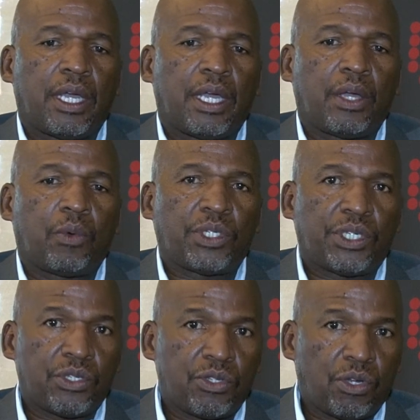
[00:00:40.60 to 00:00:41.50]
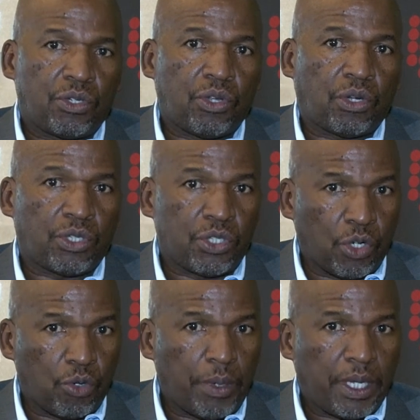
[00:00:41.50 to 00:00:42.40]
which is your
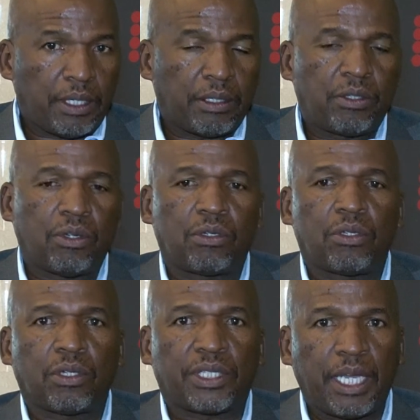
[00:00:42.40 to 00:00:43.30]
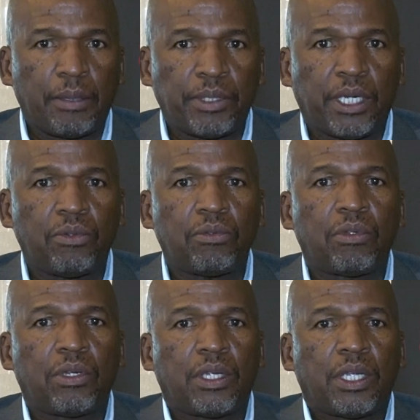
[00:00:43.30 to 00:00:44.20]
.Joburg, your .Cape Town,
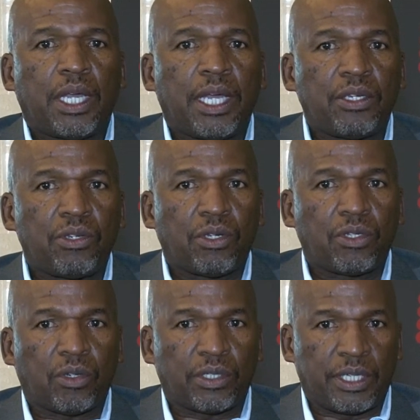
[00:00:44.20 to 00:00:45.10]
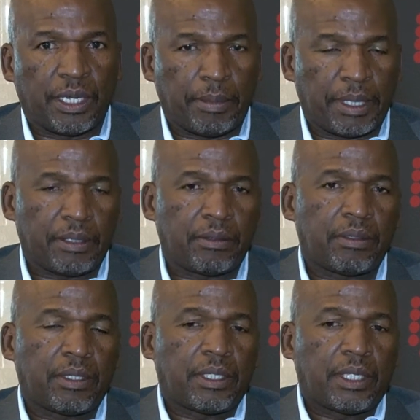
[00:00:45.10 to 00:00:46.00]
and your .Durban.
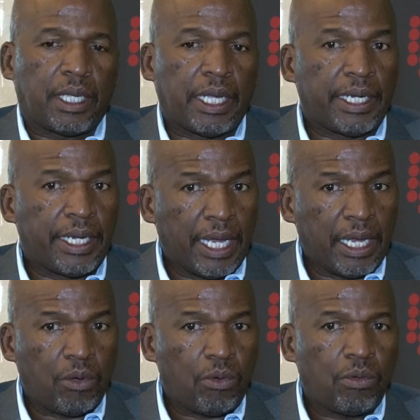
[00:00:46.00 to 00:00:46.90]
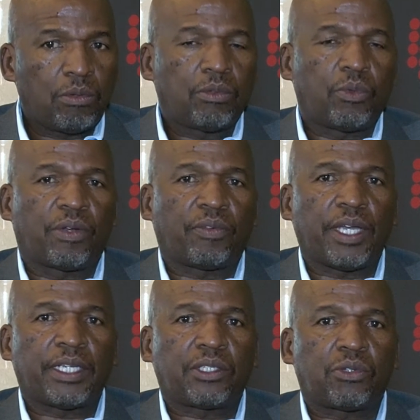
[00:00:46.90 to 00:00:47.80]
And now we have
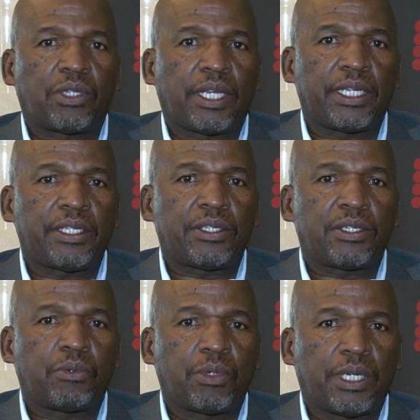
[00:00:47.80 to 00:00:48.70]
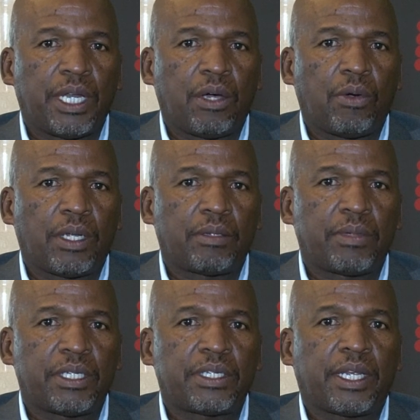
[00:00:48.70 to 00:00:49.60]
added to the list, we now are
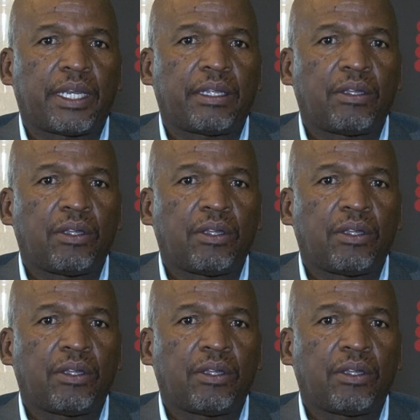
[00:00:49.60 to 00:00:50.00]
administering